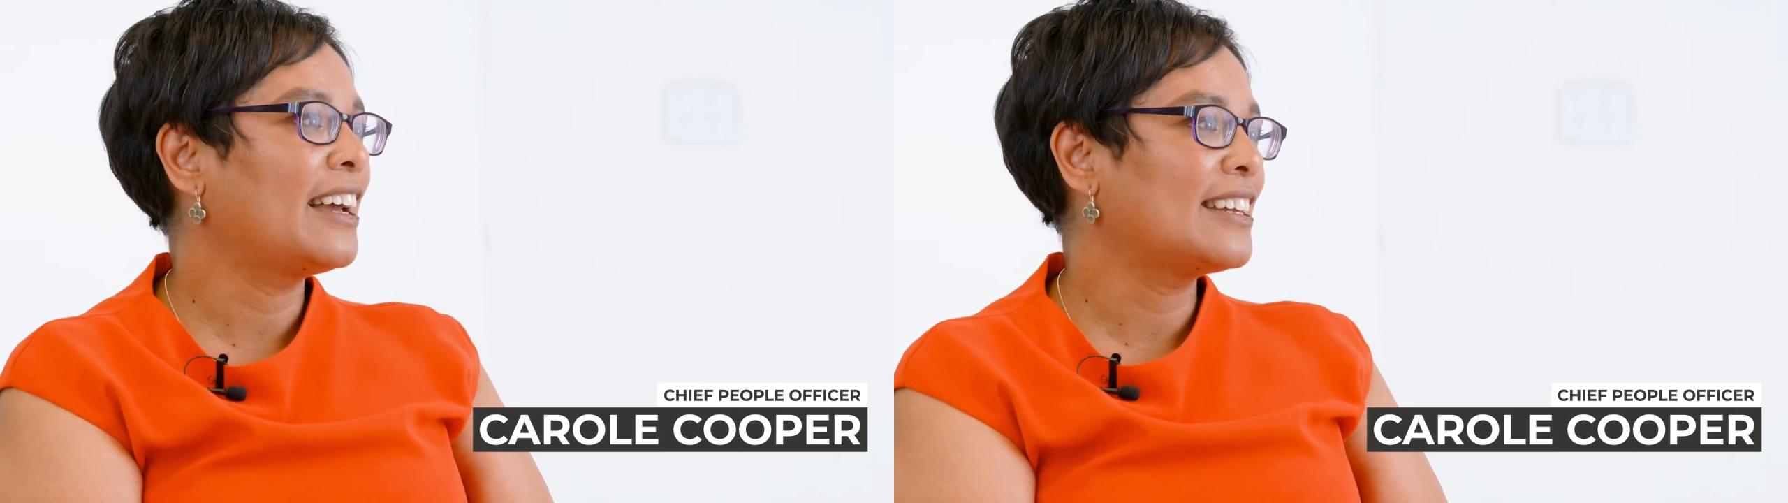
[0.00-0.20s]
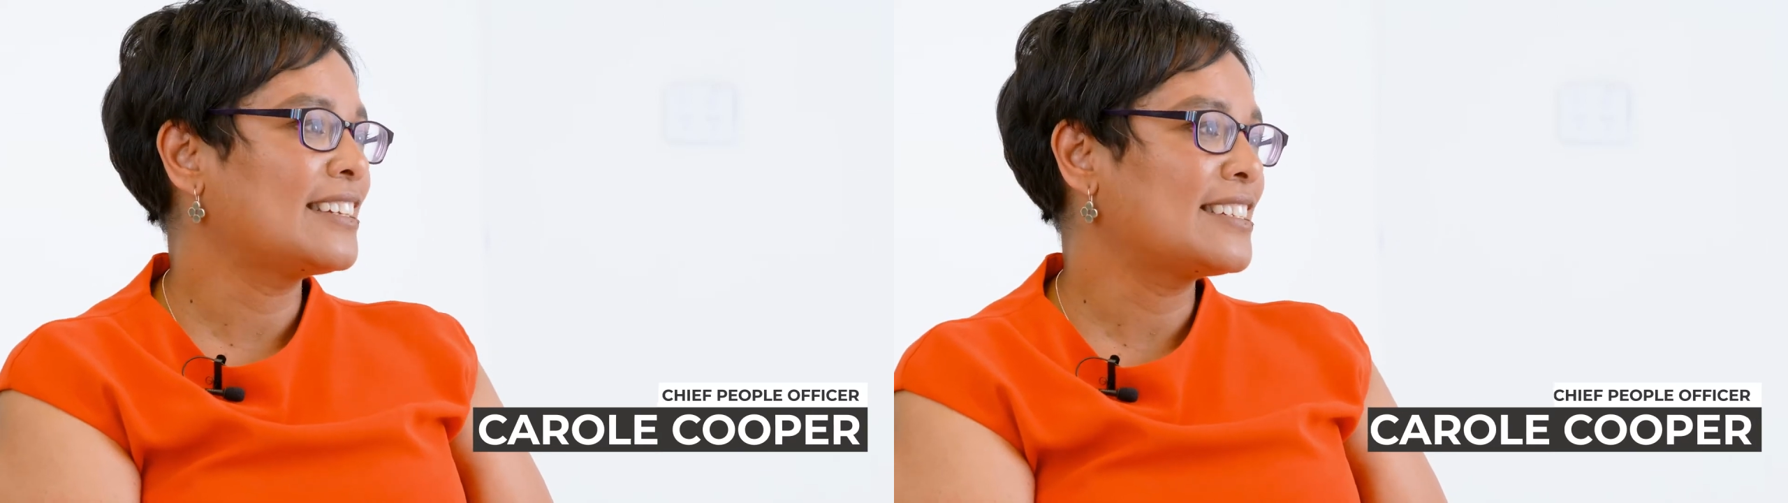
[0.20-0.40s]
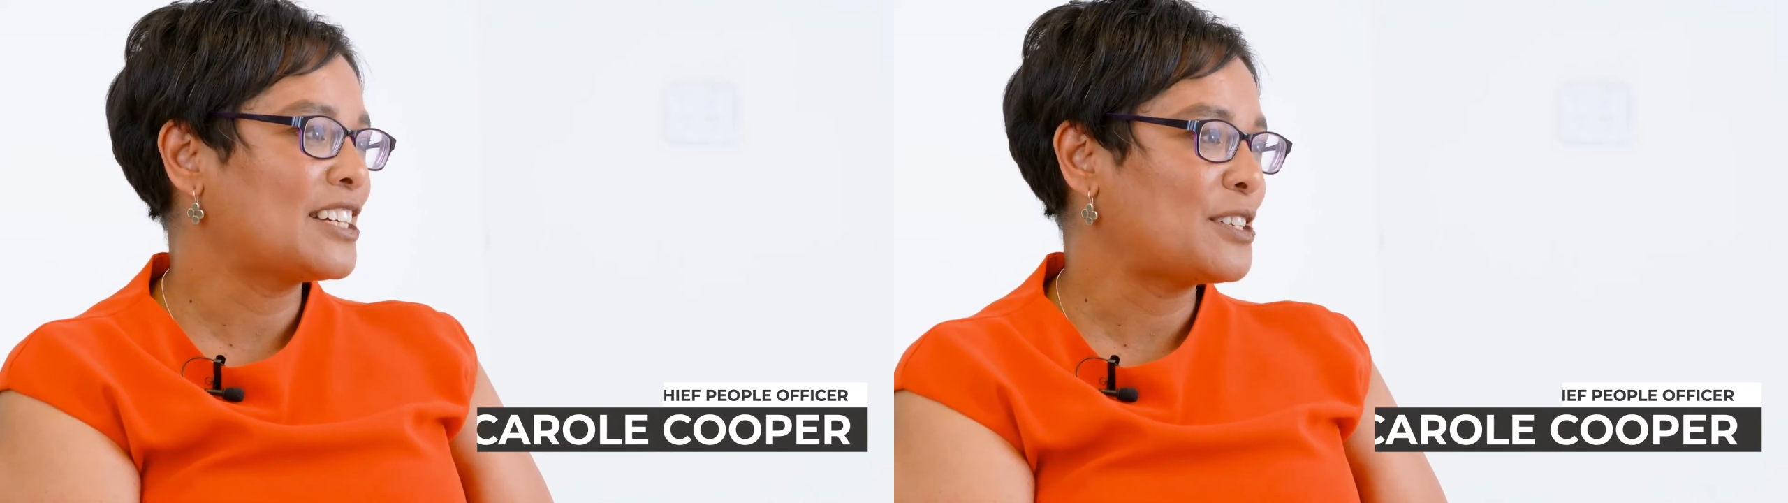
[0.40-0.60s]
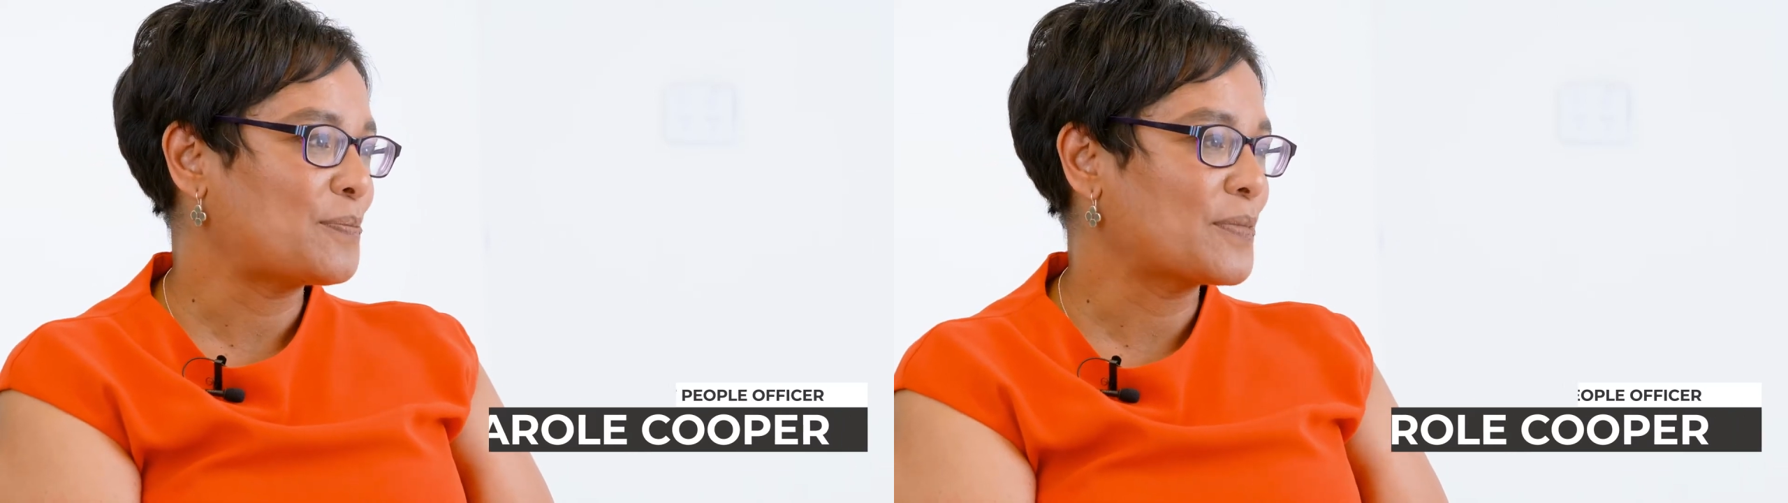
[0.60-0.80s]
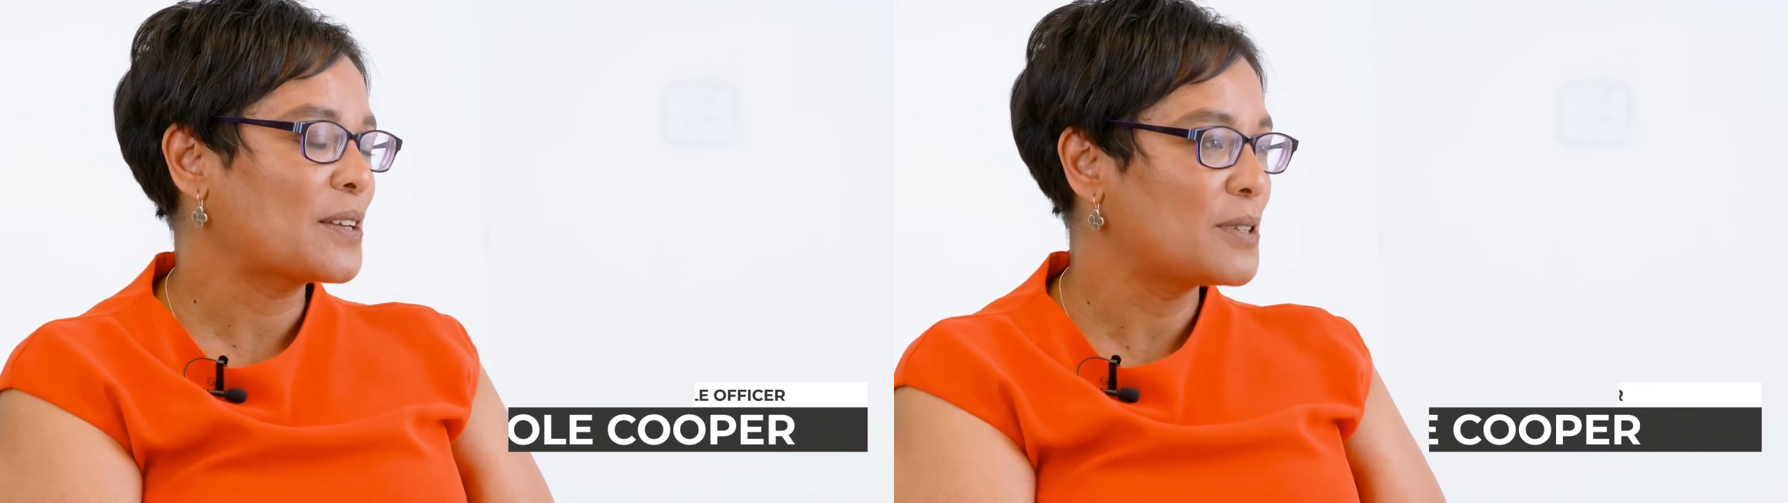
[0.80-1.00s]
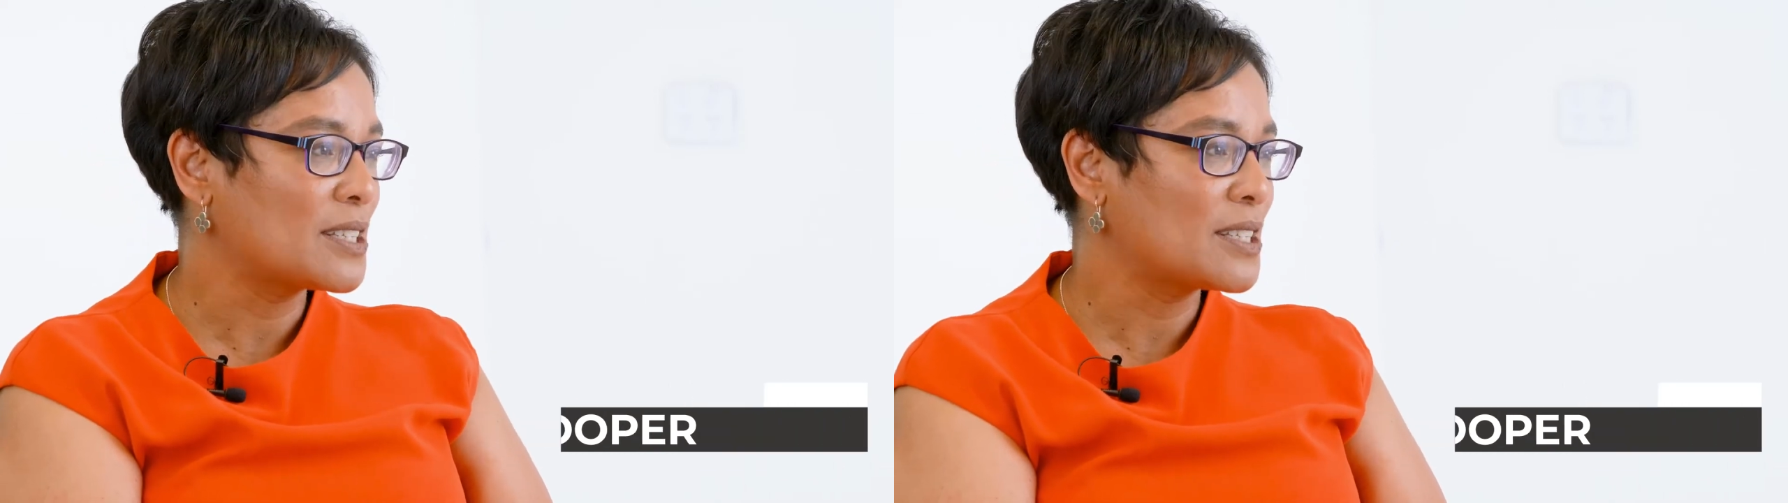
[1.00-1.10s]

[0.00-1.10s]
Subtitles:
and